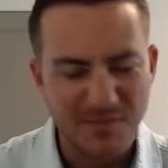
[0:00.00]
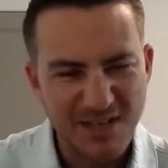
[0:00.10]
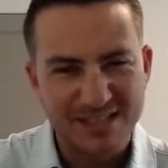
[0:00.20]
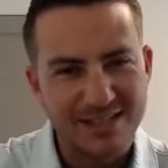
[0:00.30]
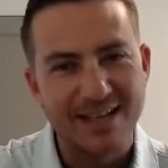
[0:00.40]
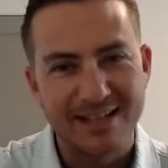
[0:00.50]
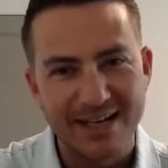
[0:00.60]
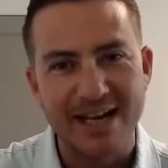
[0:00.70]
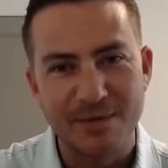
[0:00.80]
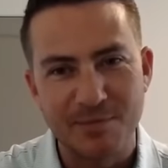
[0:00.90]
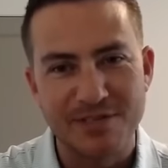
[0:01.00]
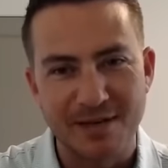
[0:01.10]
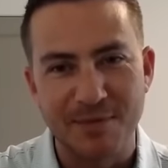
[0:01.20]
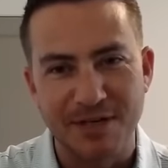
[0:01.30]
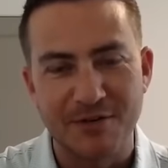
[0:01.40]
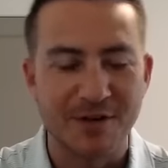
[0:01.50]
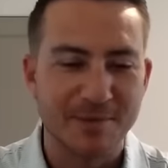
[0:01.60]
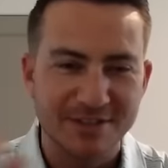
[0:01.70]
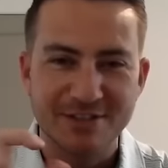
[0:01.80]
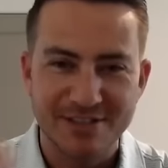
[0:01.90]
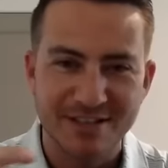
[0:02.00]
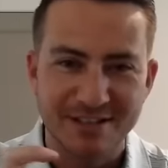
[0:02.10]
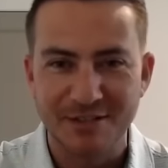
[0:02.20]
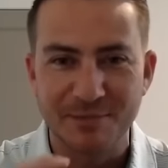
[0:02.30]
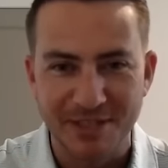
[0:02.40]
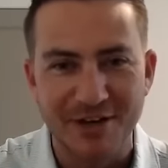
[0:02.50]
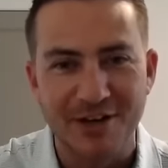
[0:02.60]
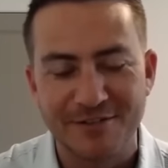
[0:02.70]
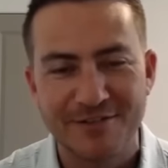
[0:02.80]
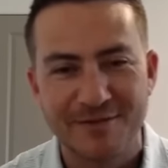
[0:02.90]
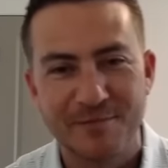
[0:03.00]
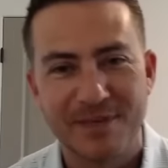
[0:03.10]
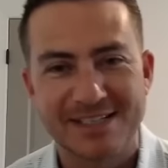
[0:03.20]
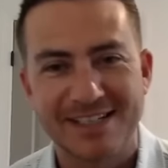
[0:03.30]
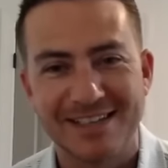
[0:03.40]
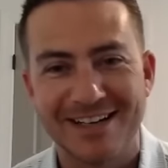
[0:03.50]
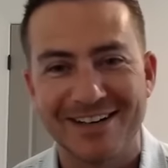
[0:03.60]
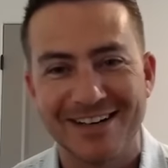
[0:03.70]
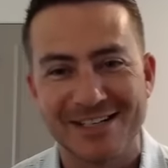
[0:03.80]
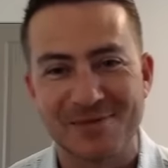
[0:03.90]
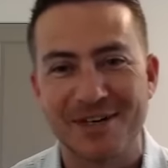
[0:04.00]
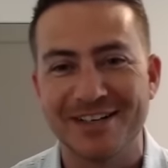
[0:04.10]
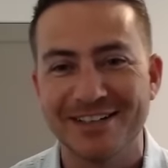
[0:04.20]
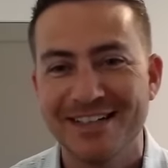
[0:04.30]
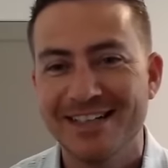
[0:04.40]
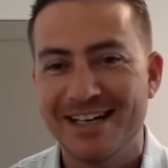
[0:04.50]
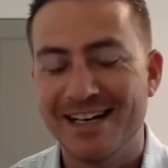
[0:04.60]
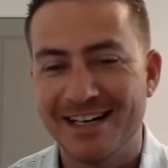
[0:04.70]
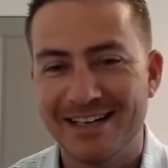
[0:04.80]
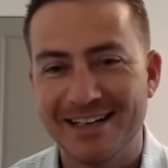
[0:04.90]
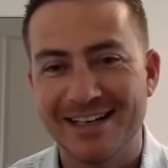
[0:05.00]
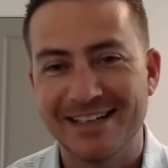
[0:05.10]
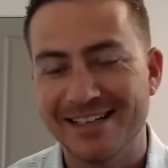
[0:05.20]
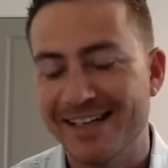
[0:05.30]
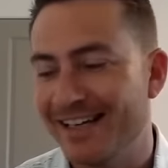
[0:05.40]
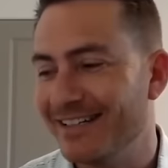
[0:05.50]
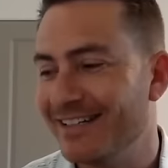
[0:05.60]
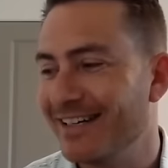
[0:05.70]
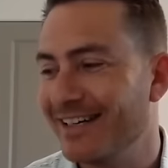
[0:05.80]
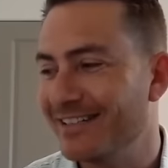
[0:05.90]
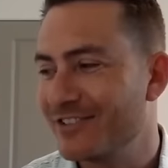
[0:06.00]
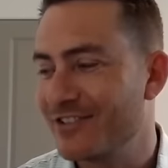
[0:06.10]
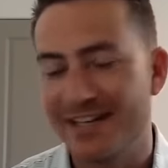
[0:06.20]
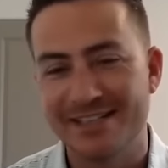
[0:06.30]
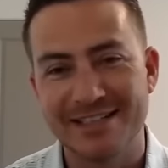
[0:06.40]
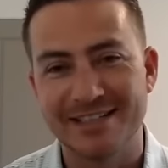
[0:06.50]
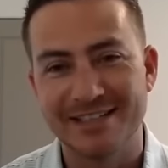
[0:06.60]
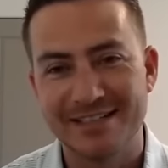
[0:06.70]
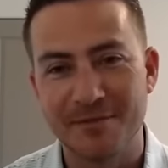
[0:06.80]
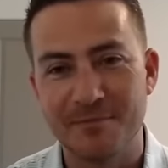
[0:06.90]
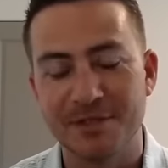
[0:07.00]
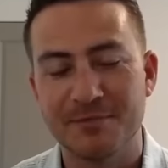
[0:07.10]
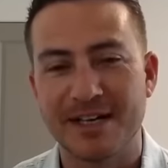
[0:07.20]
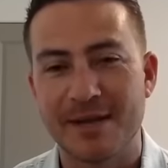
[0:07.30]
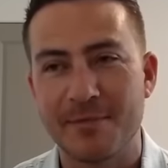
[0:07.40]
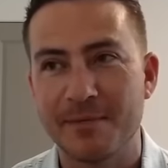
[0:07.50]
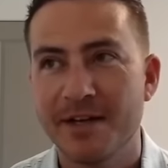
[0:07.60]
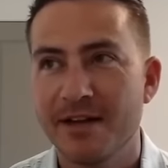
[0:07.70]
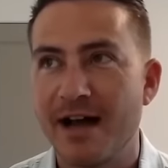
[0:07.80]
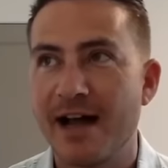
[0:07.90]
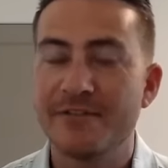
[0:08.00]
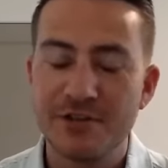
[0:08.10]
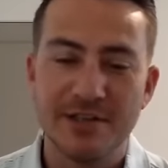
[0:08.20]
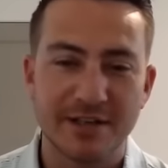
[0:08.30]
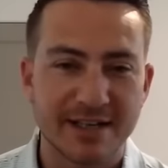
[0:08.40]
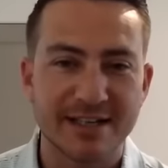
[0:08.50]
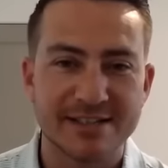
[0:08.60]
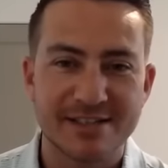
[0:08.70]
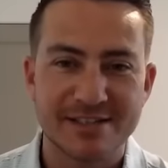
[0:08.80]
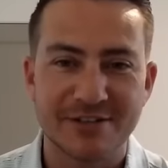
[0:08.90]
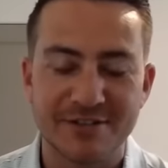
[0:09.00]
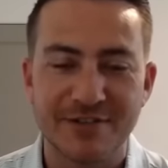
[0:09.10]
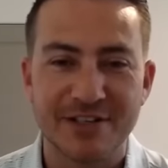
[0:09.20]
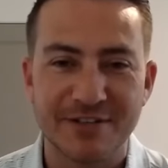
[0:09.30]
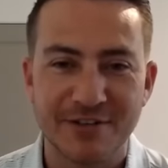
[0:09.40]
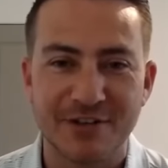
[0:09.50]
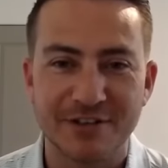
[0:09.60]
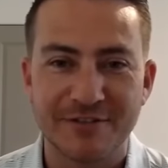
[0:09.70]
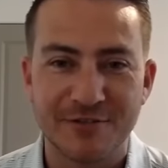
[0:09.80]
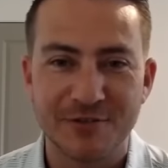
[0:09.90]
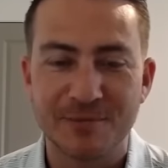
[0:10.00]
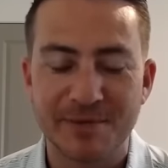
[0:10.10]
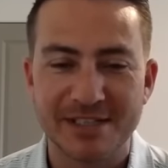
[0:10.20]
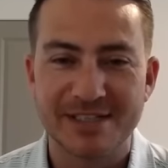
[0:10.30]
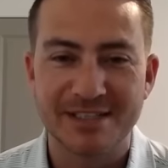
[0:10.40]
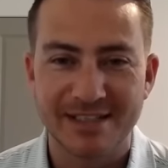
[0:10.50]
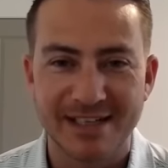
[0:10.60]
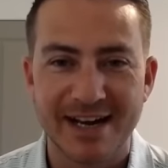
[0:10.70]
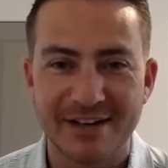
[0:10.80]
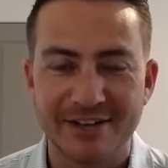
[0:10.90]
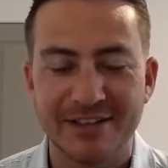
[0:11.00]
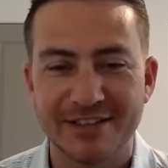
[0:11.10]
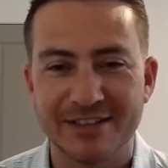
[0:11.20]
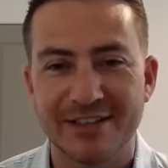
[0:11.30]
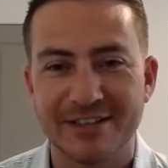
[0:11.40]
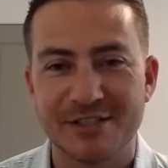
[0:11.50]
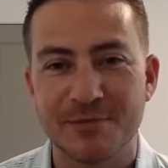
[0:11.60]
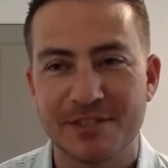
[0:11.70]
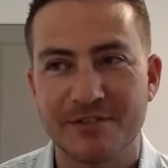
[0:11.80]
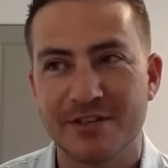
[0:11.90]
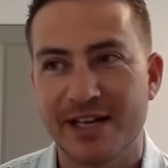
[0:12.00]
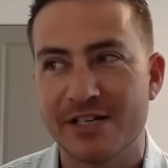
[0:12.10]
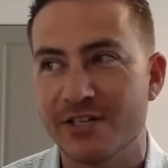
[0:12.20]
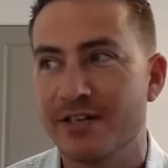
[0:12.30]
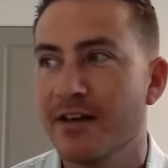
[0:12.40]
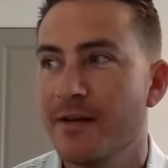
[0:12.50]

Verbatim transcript: it's like 90% Bitcoin, but there's a little bit of golf mixed in there as well. And trying to build my game up. I have two young kids, so it's very difficult for me to get out on too much of an occasion.